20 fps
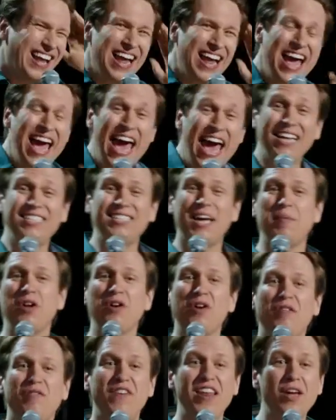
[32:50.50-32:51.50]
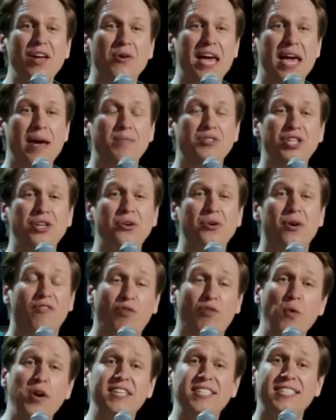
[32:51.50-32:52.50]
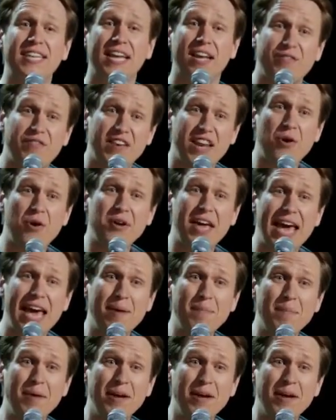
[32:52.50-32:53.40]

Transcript: Anytime you hear a video game, too, a voice in a video game,